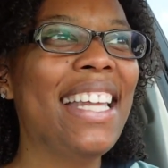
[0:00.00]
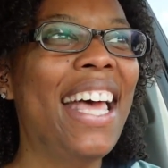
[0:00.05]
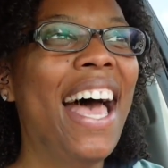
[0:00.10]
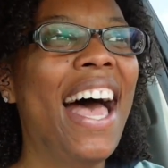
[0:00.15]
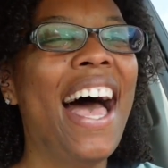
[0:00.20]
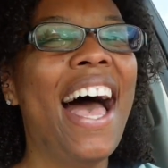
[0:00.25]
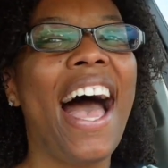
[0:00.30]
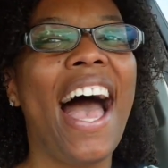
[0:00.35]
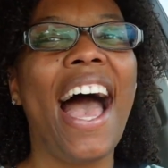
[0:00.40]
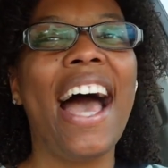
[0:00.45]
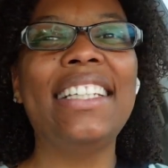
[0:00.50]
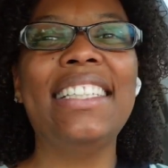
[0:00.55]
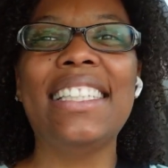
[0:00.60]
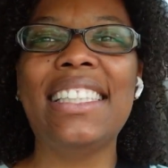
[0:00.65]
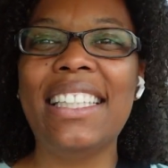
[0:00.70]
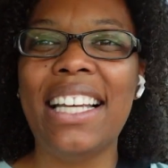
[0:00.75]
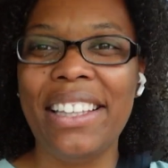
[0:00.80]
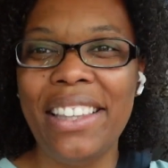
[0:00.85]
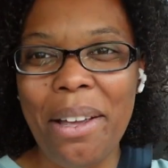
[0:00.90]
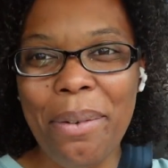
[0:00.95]
I
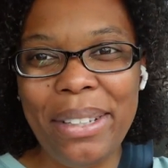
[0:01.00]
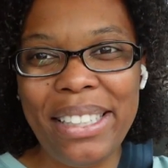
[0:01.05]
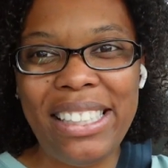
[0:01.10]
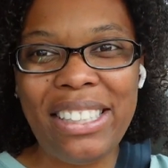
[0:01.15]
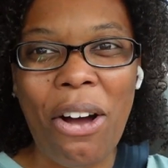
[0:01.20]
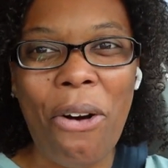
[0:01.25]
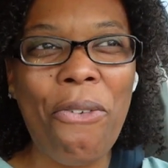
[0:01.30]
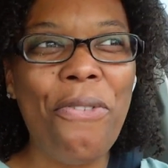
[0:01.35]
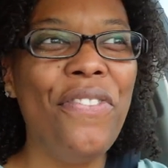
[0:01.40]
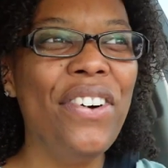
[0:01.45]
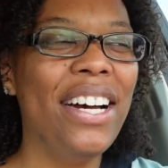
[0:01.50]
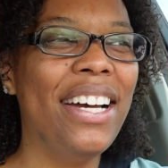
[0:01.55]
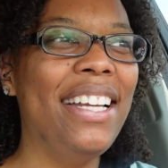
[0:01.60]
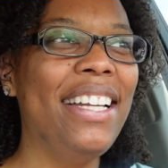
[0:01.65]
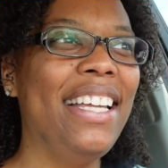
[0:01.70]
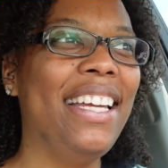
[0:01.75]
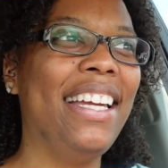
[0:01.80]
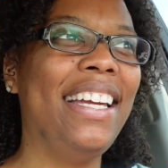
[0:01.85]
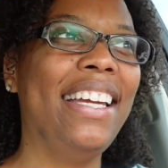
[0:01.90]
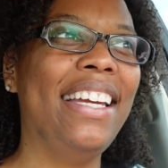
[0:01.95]
just thought that was so
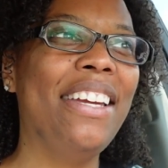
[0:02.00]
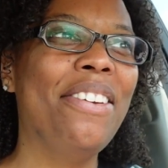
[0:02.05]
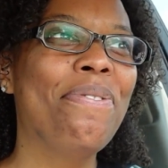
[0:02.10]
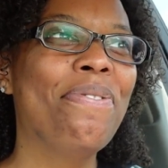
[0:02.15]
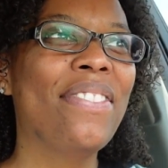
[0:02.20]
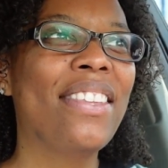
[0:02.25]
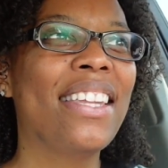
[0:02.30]
funny.